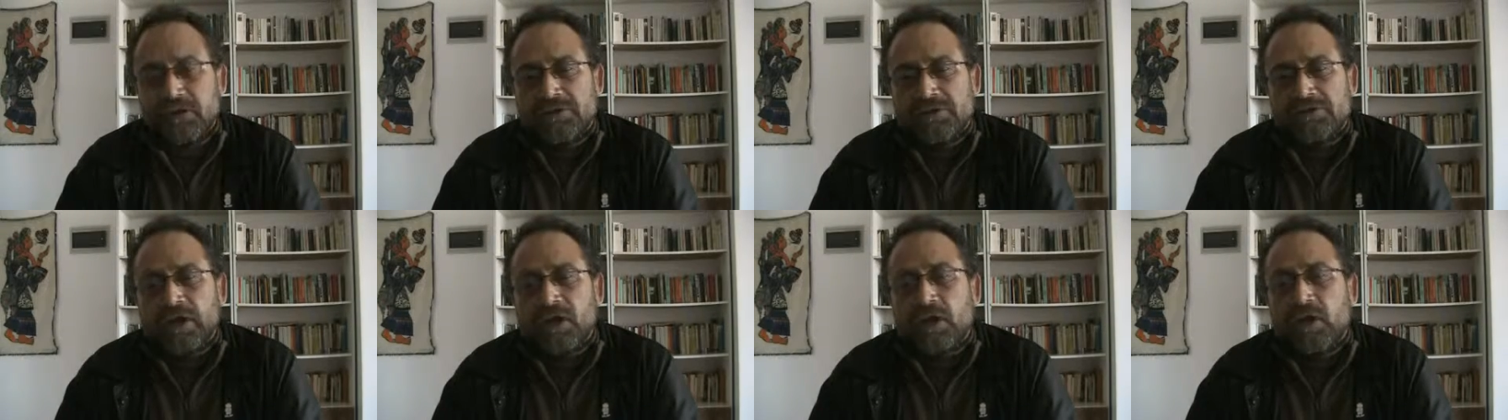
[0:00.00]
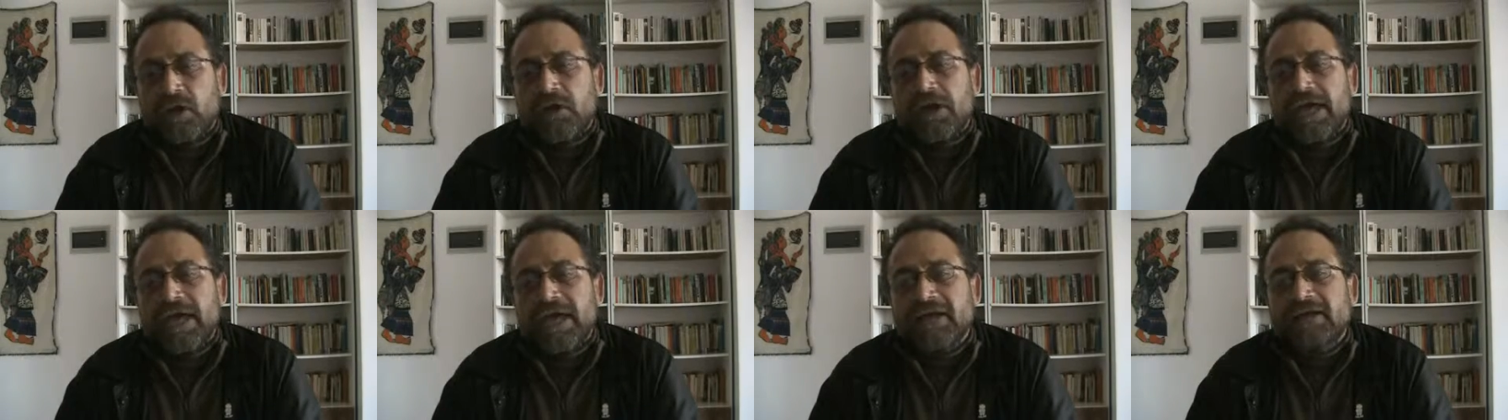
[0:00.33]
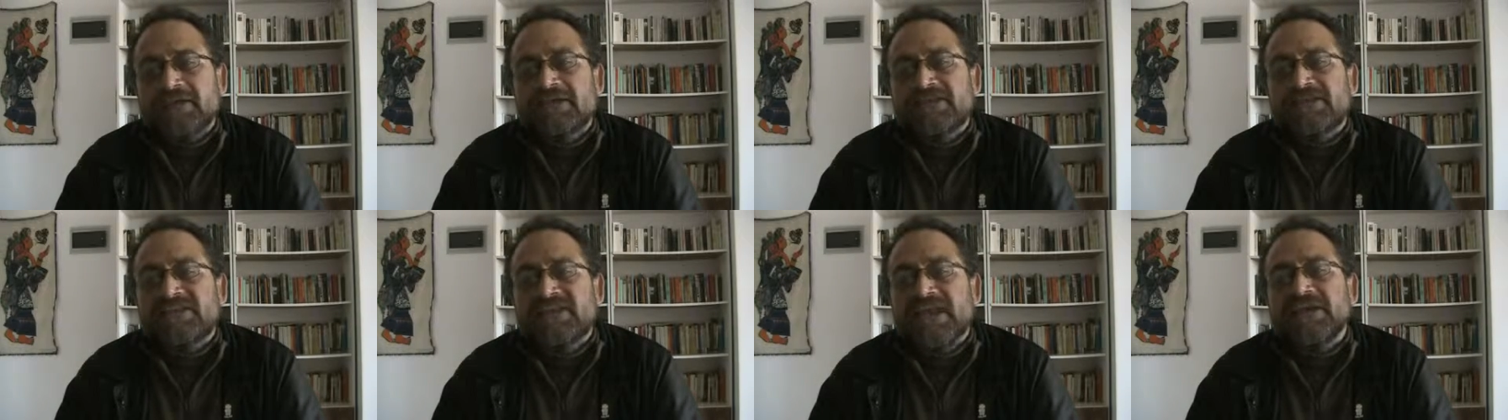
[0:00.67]
the
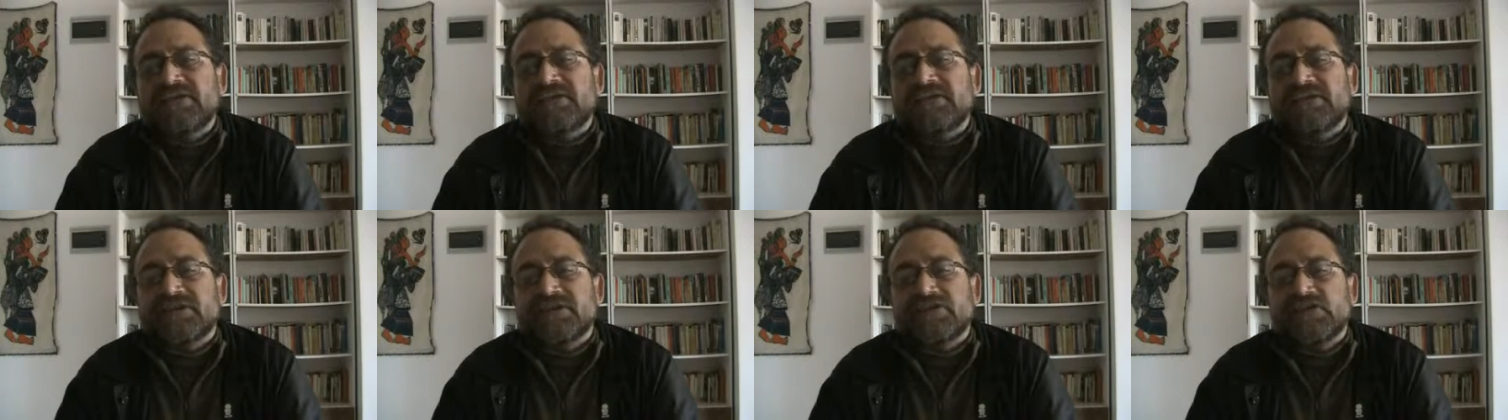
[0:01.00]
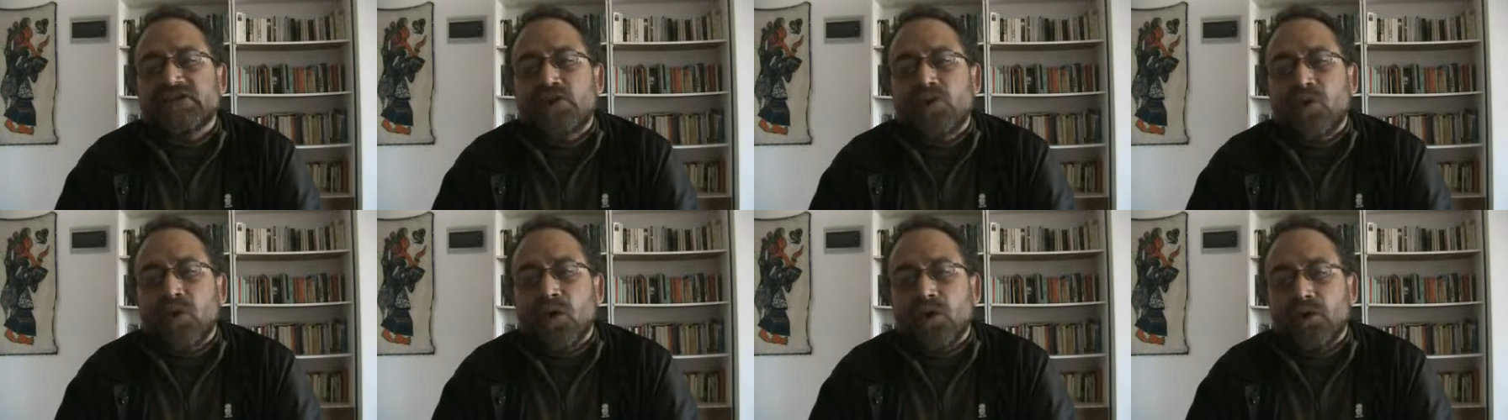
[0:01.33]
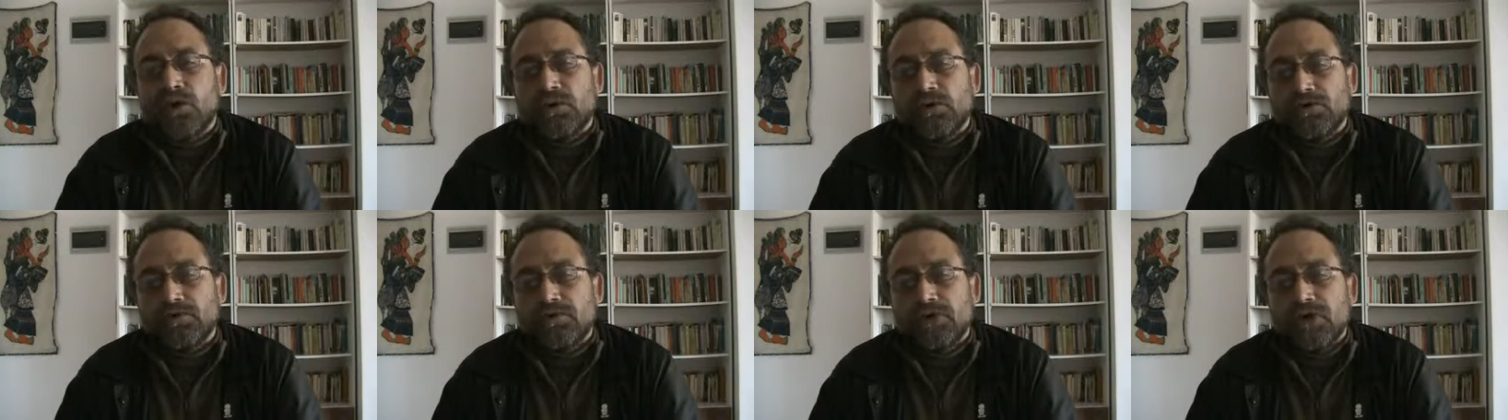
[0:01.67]
long-held status
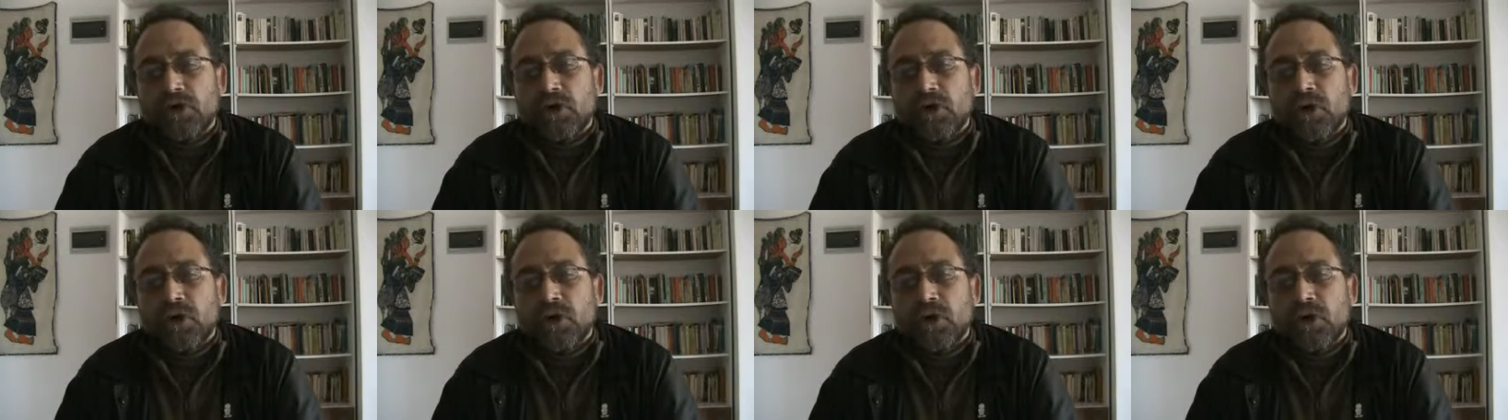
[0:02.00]
quo,